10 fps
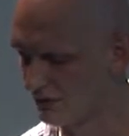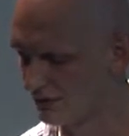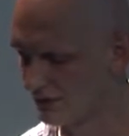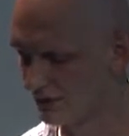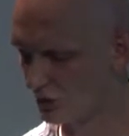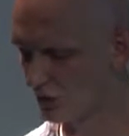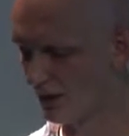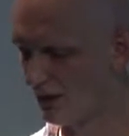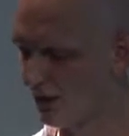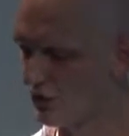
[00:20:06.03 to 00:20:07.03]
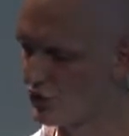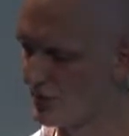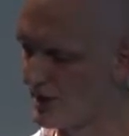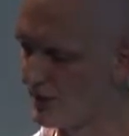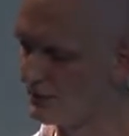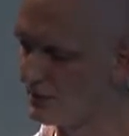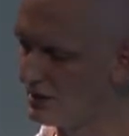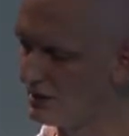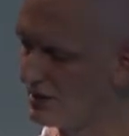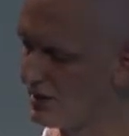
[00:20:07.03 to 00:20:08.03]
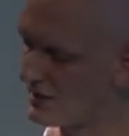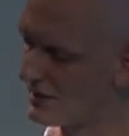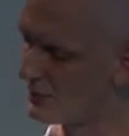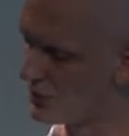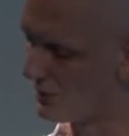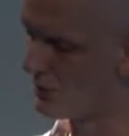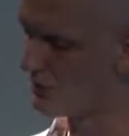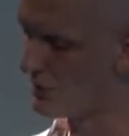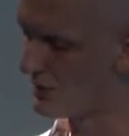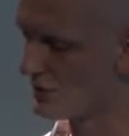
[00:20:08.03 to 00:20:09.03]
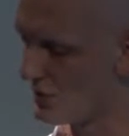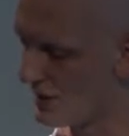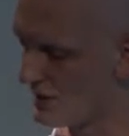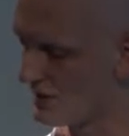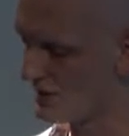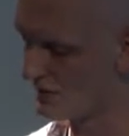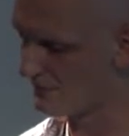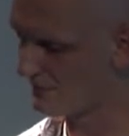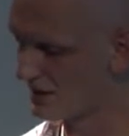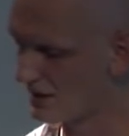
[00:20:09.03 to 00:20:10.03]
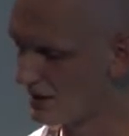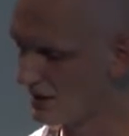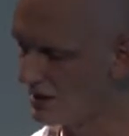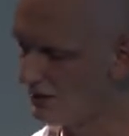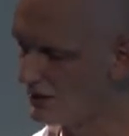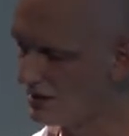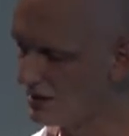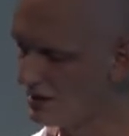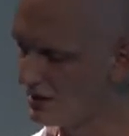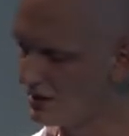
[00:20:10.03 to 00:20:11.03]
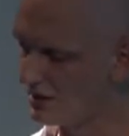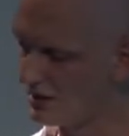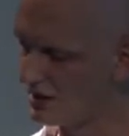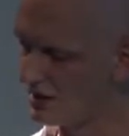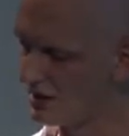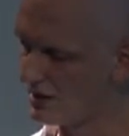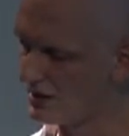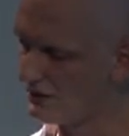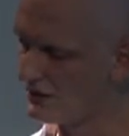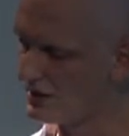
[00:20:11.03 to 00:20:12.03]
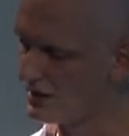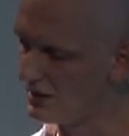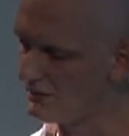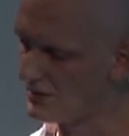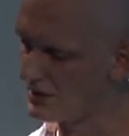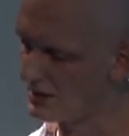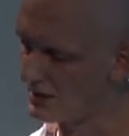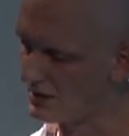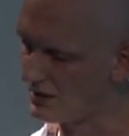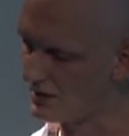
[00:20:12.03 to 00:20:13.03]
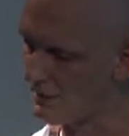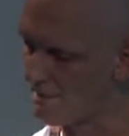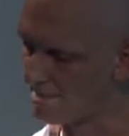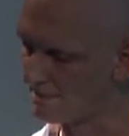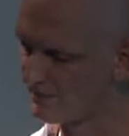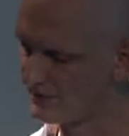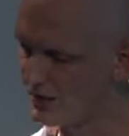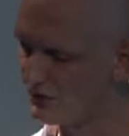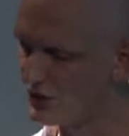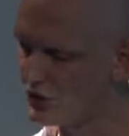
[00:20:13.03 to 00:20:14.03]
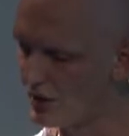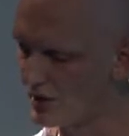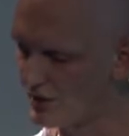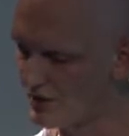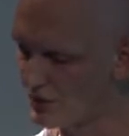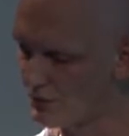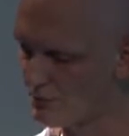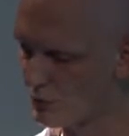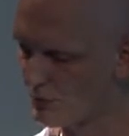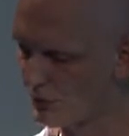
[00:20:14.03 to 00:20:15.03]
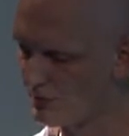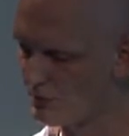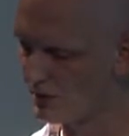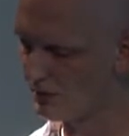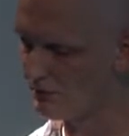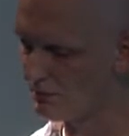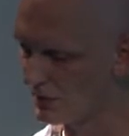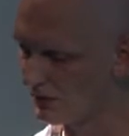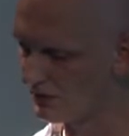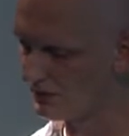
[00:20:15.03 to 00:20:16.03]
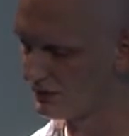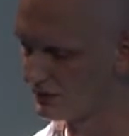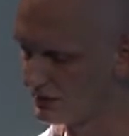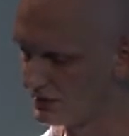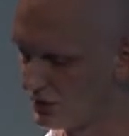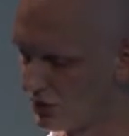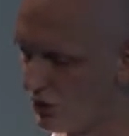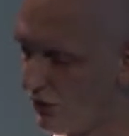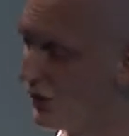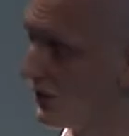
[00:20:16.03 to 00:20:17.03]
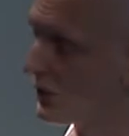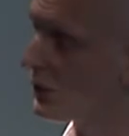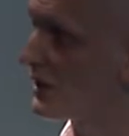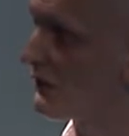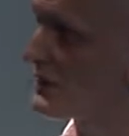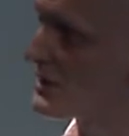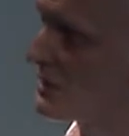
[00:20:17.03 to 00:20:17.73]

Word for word: So each time the, the exception is being raised, if the if the uh, if the chain is not properly being built, of, or if it's